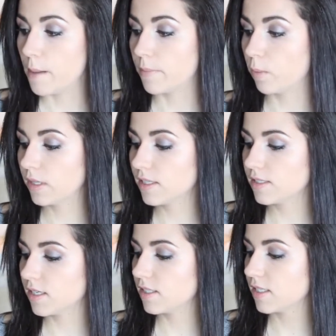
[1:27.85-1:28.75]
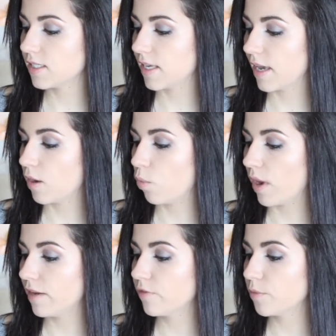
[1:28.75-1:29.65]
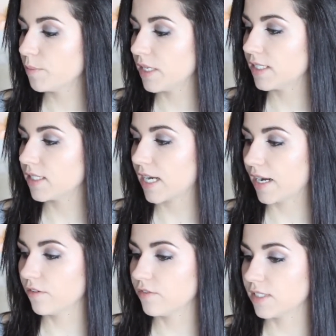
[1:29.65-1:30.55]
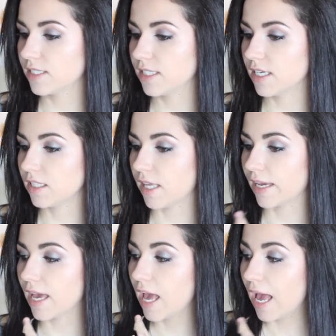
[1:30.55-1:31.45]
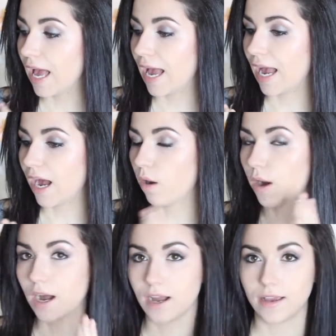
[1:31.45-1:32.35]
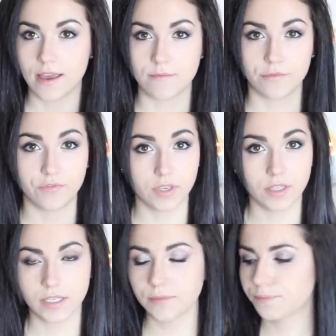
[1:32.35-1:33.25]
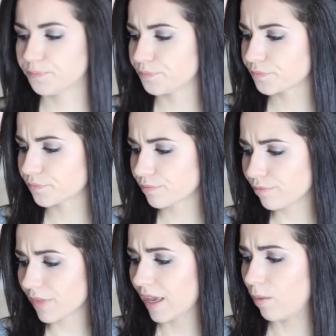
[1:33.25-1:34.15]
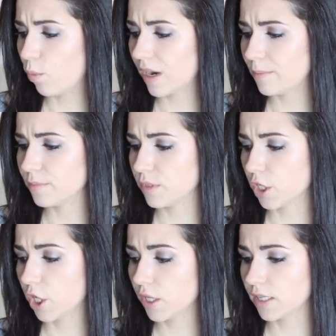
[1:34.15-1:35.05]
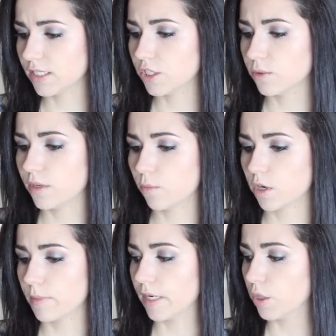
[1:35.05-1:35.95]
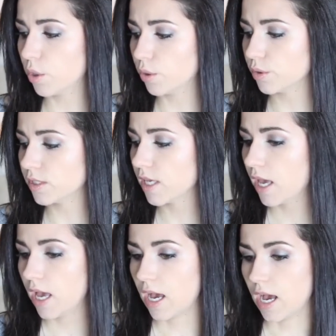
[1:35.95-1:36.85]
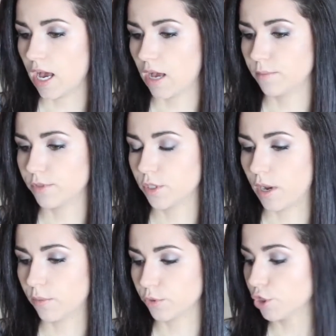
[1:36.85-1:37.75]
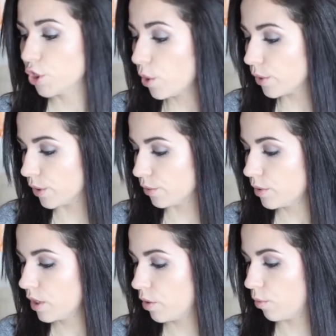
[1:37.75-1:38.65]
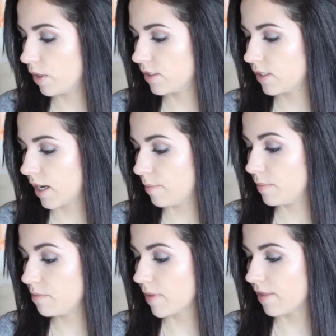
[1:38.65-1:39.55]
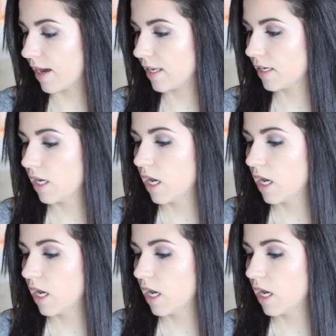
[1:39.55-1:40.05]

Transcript: But what this is a way for me to kind of see like how I am feeling and what I'm currently doing, what are my goals. So I will show you what I mean by that.